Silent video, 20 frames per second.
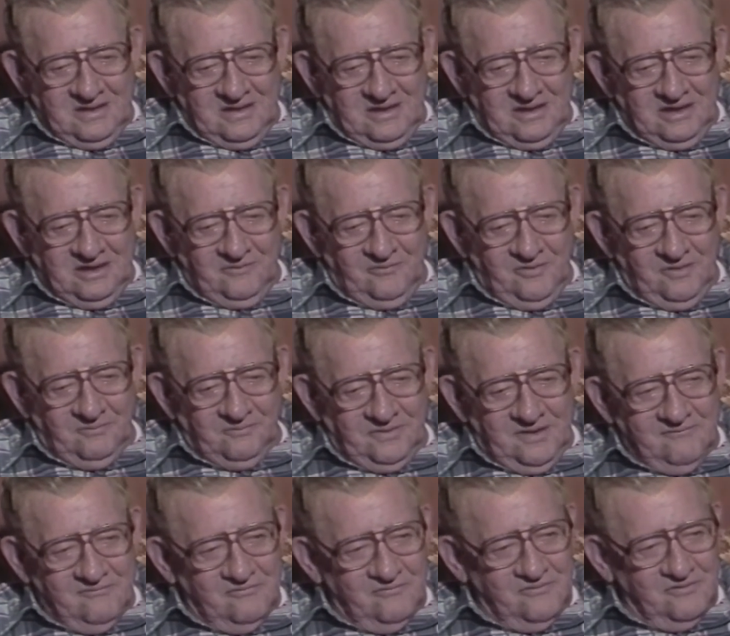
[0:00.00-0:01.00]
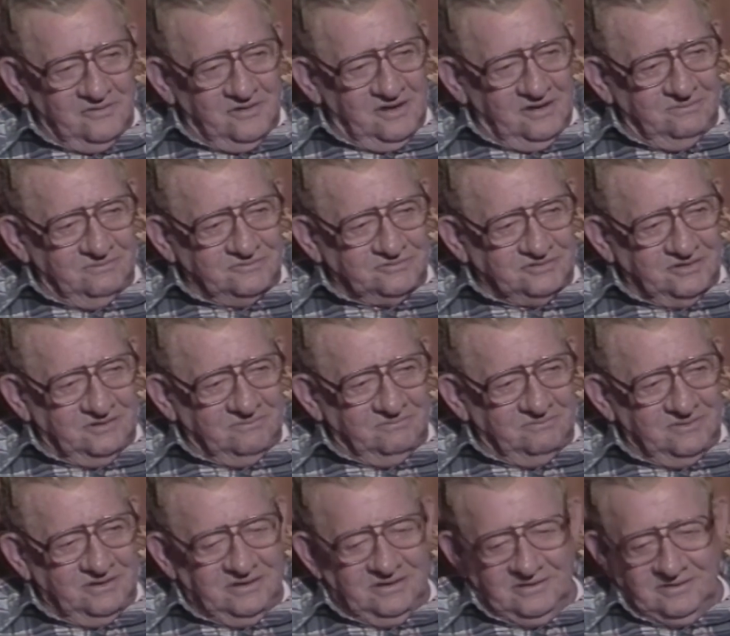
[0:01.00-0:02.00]
he whipped every one of them except
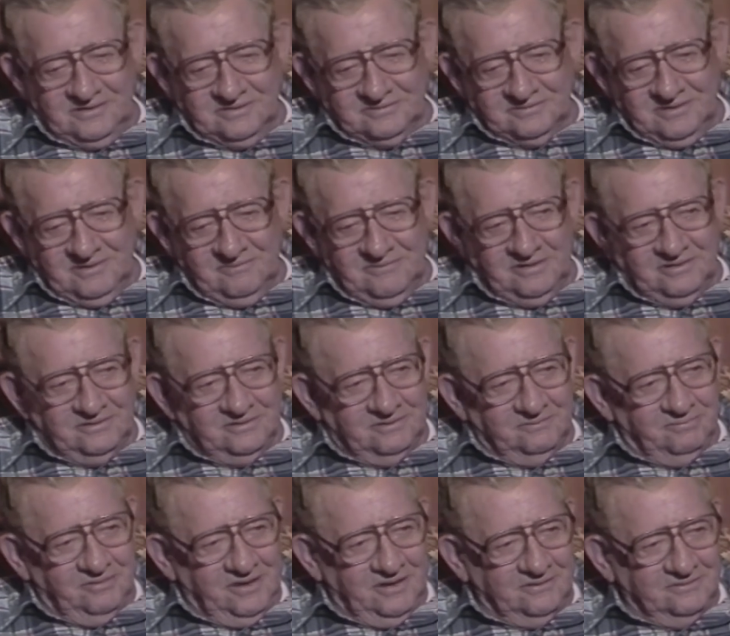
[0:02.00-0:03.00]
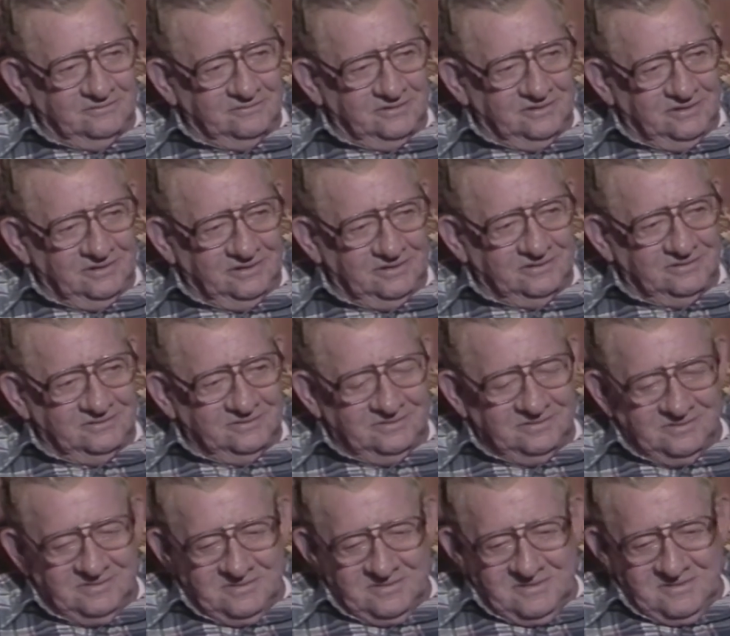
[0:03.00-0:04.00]
me, just give me a little pat on the head.
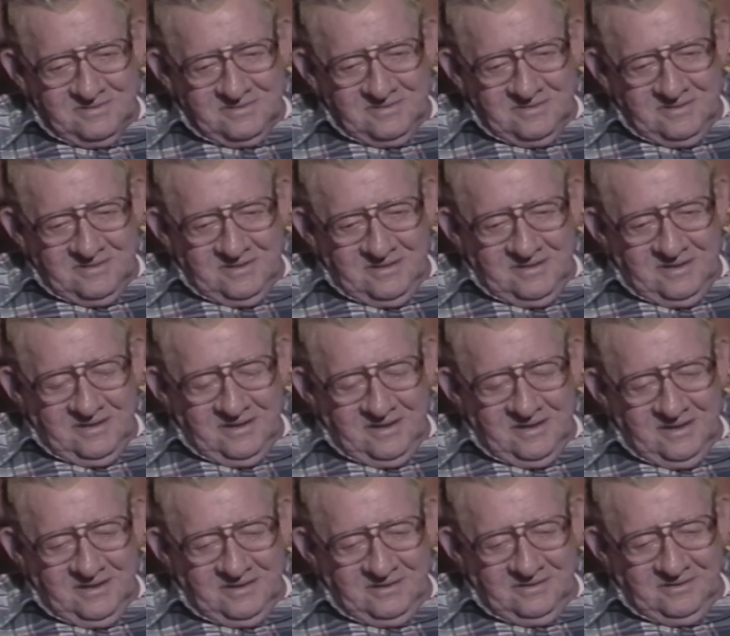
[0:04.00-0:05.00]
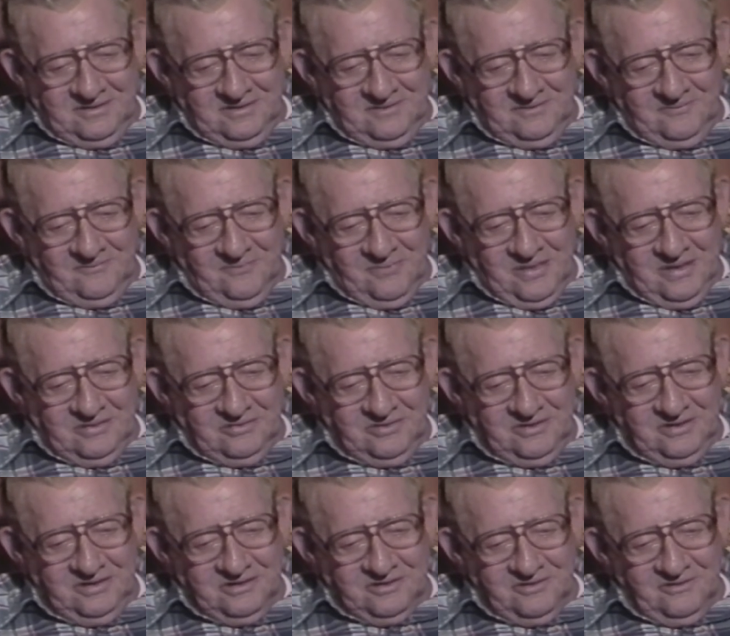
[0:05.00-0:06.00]
And
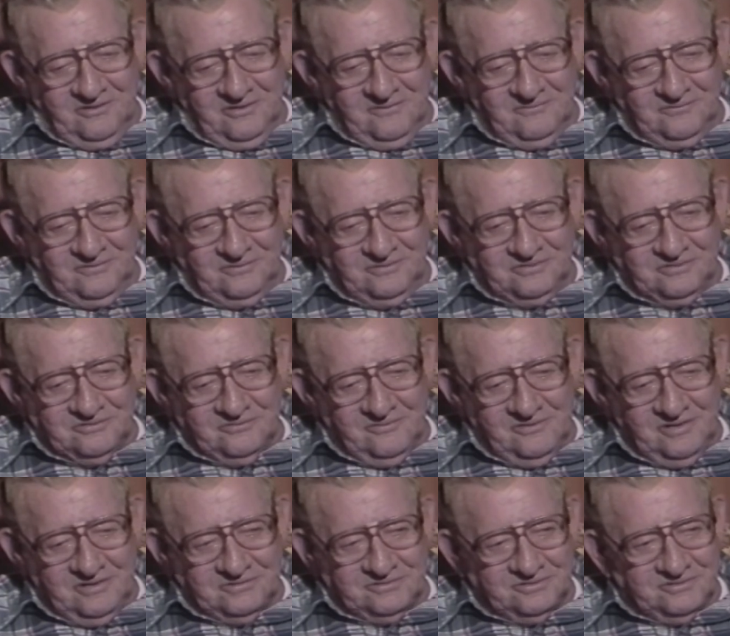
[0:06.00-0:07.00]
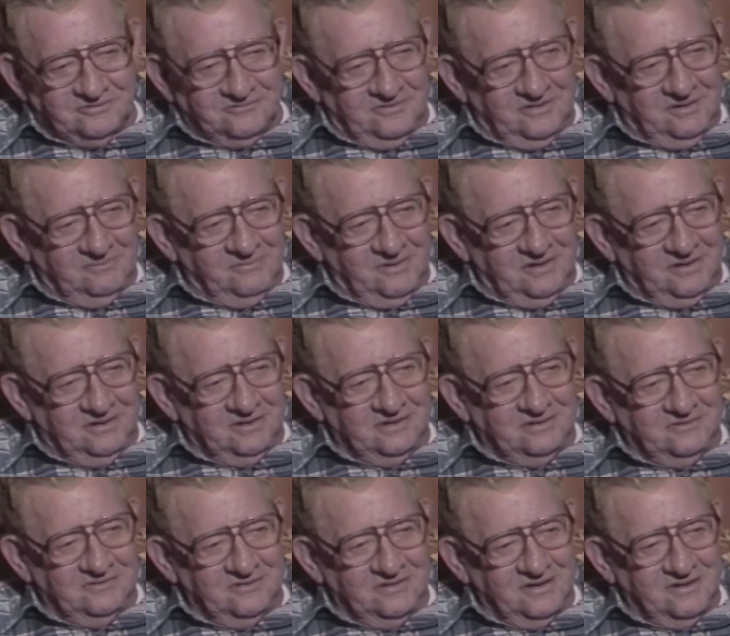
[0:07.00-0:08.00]
then he carved on his razor strap, "I
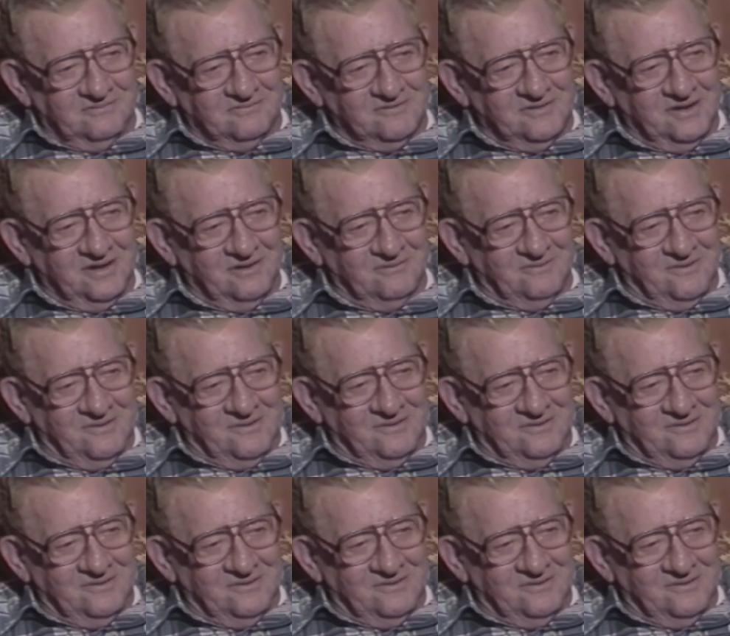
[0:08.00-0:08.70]
need thee every hour."